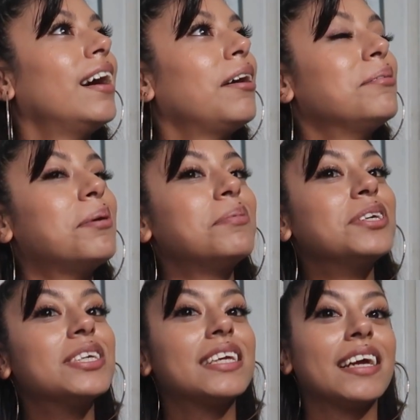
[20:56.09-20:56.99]
I remember
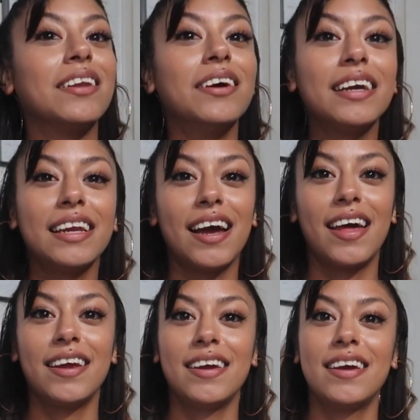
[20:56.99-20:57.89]
just like looking
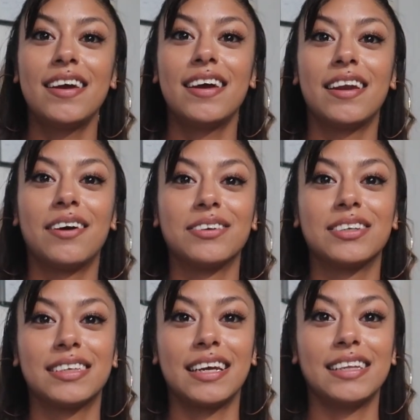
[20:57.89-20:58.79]
at it, and I was
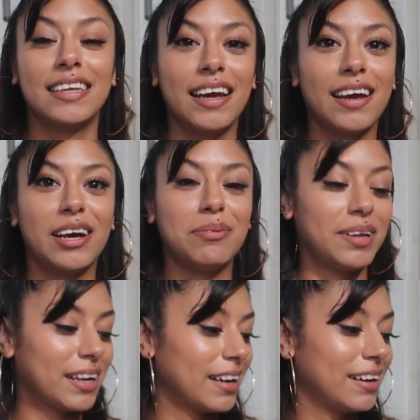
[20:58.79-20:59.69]
just like, damn,
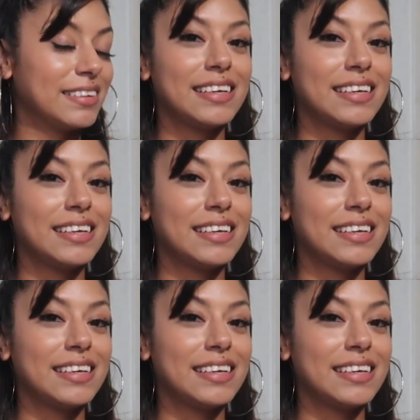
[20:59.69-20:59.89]
like I got a